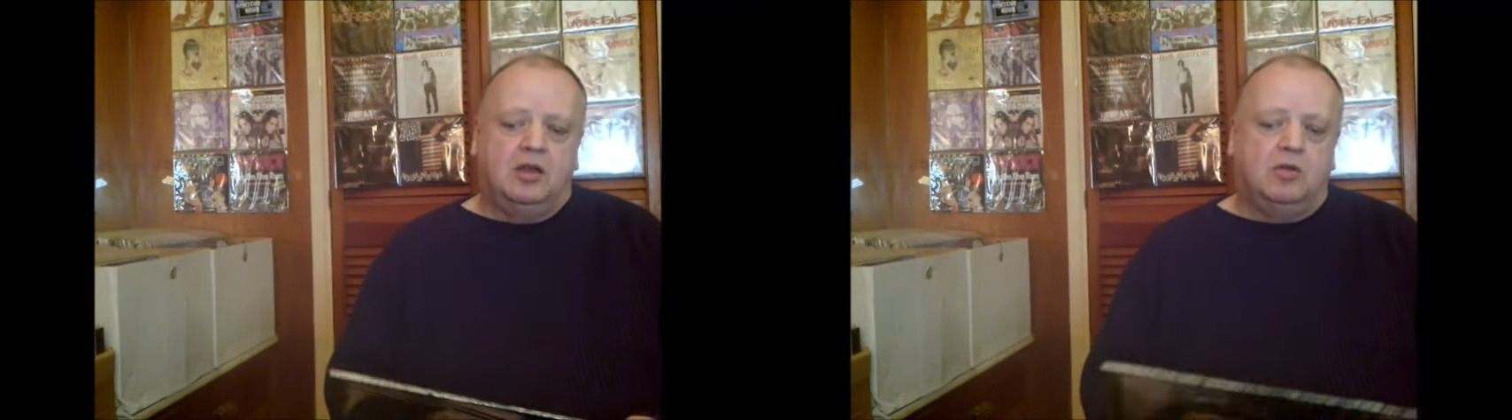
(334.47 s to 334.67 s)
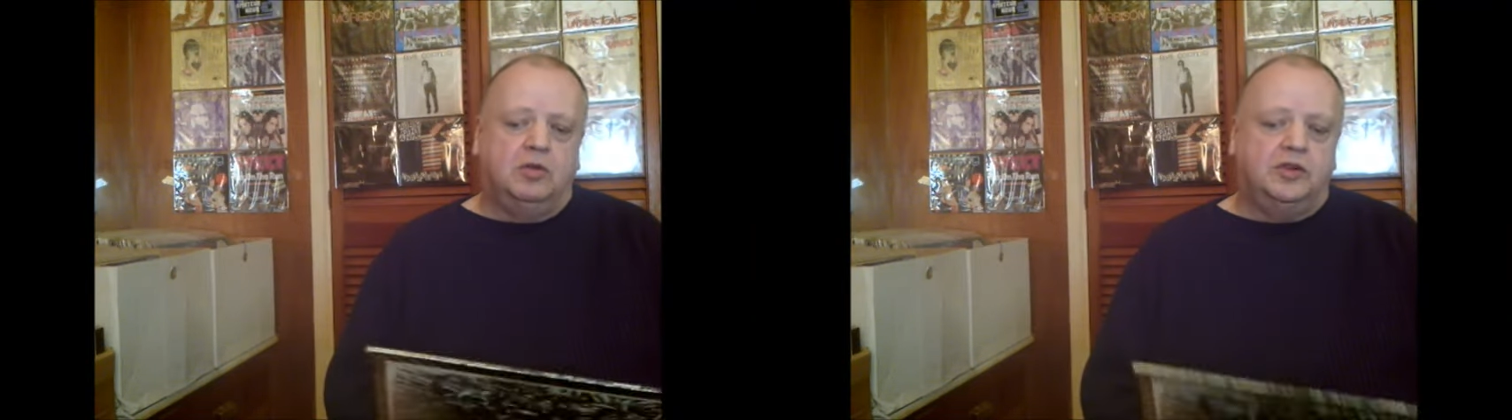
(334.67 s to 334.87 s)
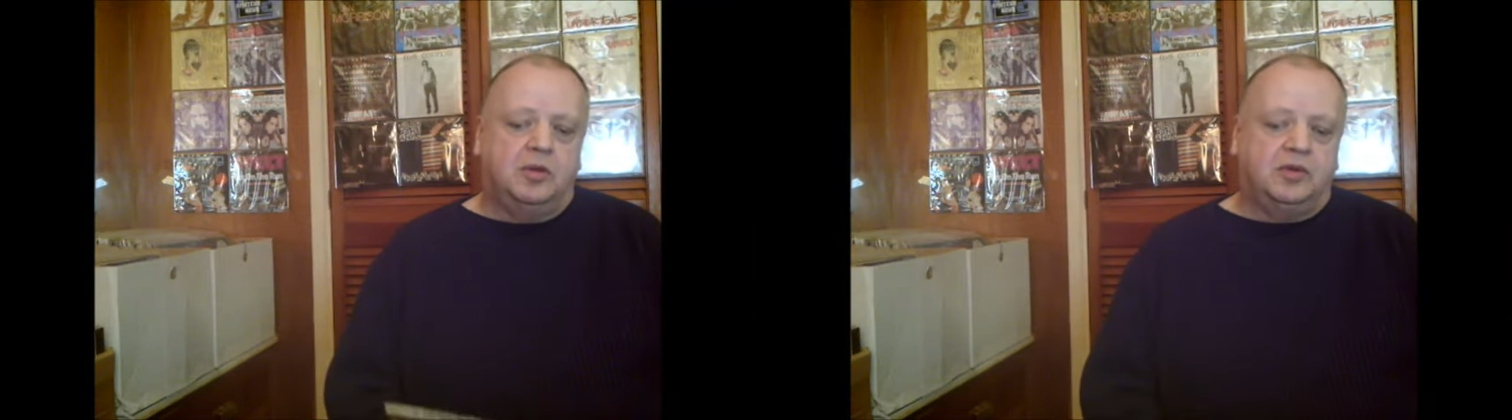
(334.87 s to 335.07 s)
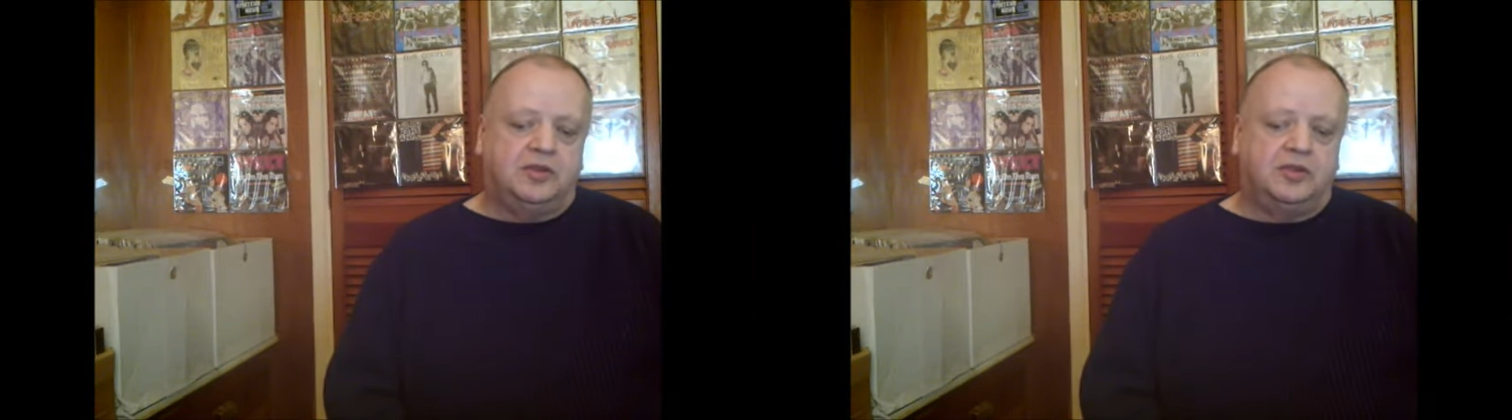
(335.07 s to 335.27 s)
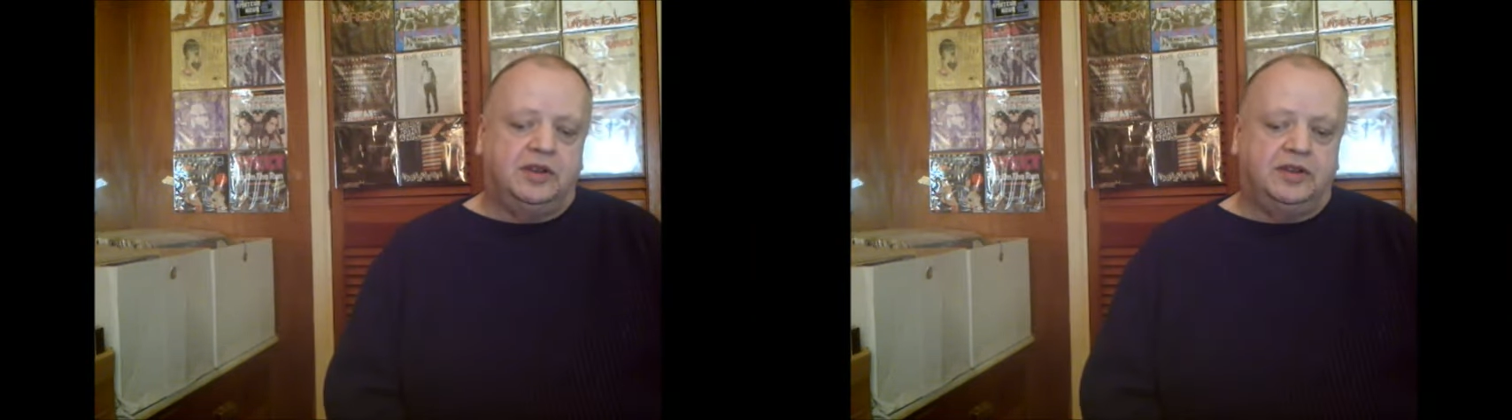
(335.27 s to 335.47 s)
Golden
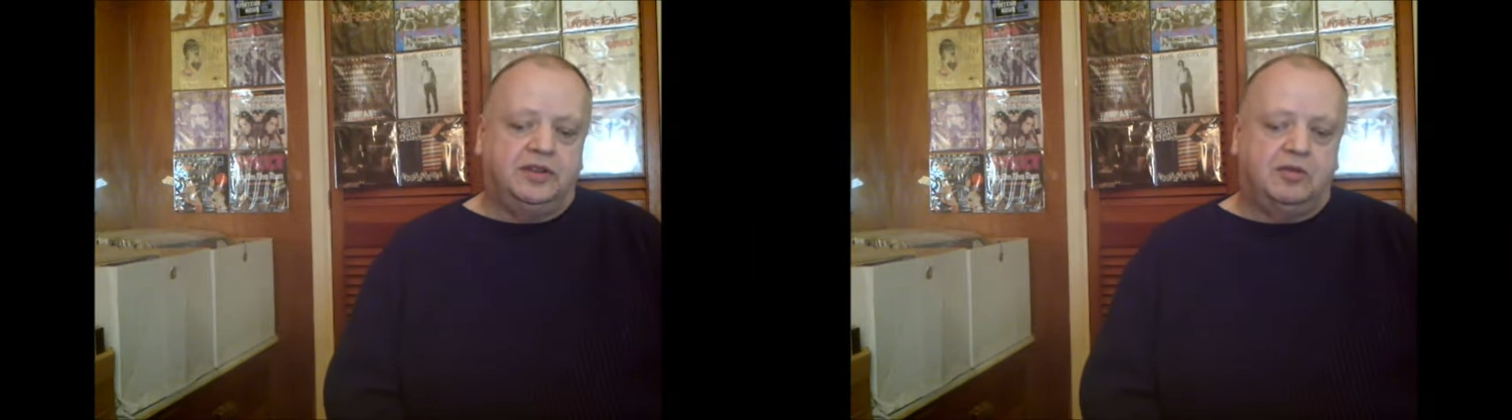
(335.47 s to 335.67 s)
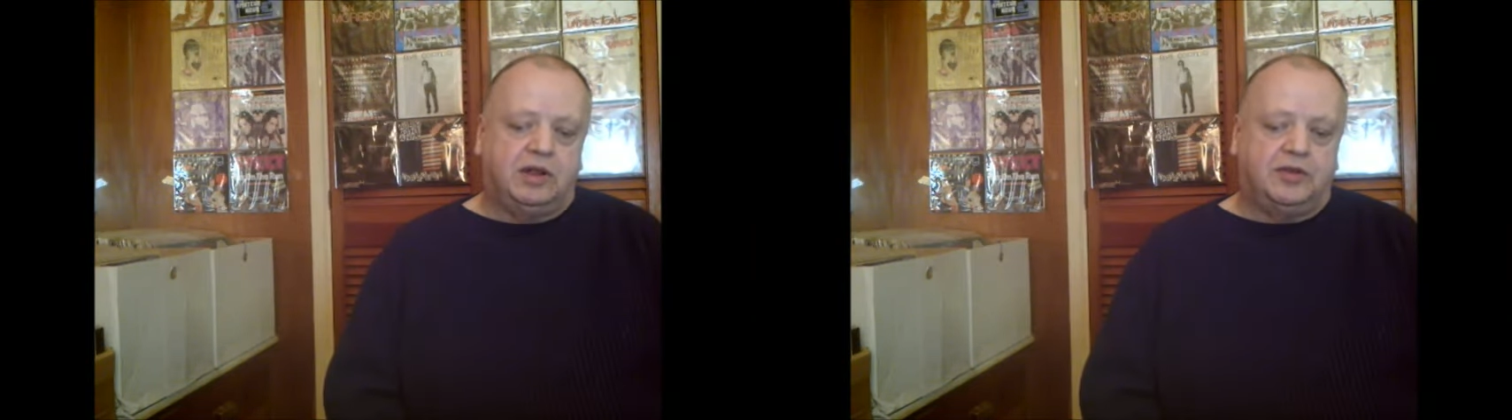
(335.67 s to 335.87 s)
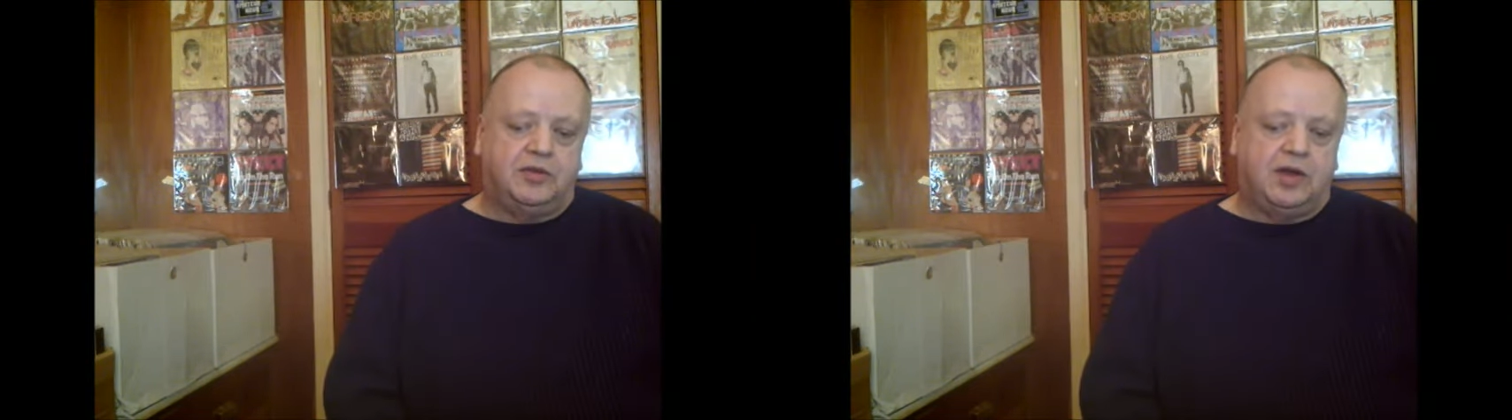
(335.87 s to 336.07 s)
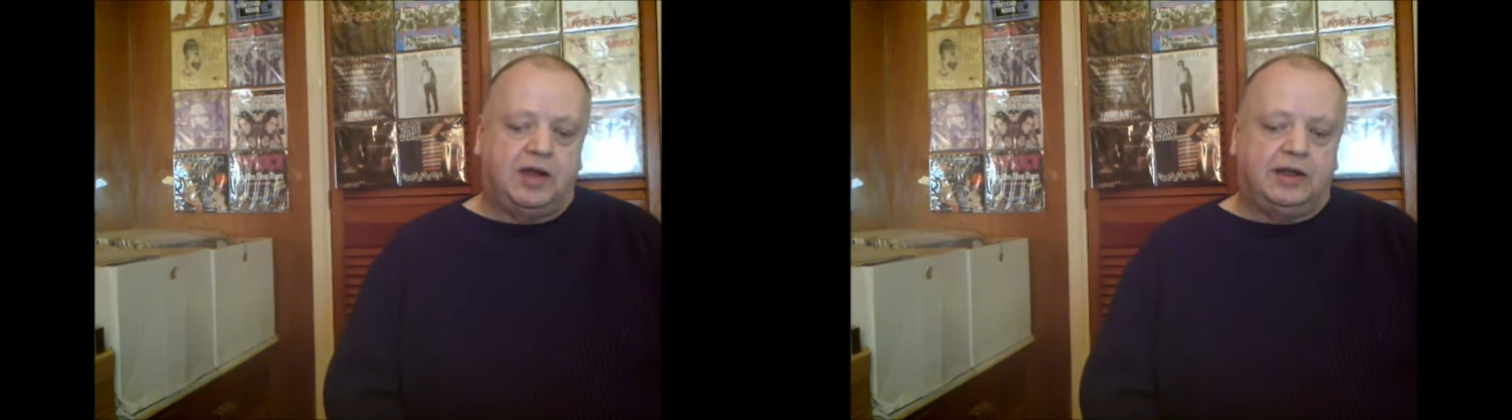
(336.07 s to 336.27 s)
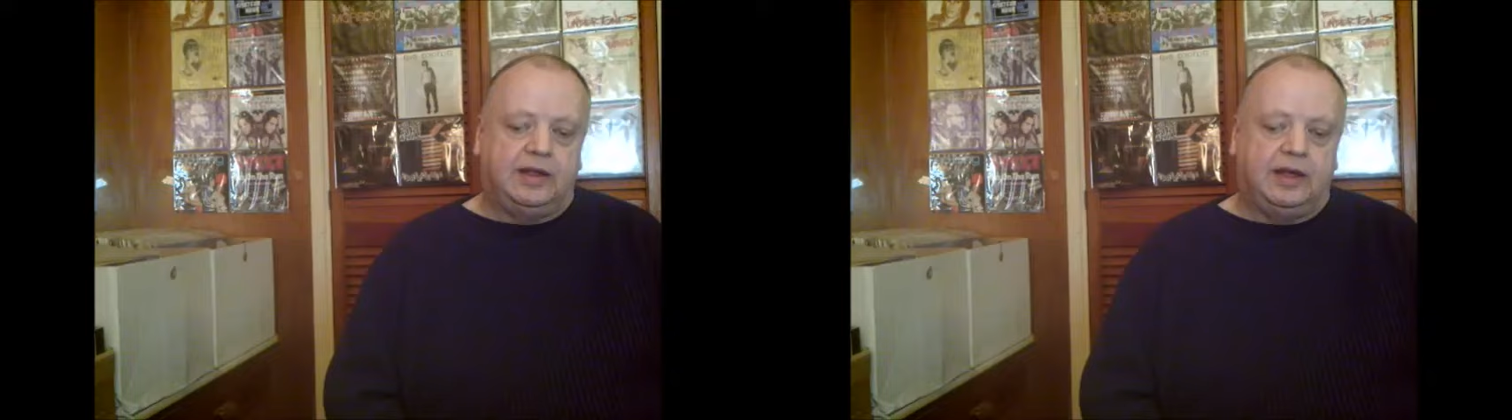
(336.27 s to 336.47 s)
Opportunity is a great track.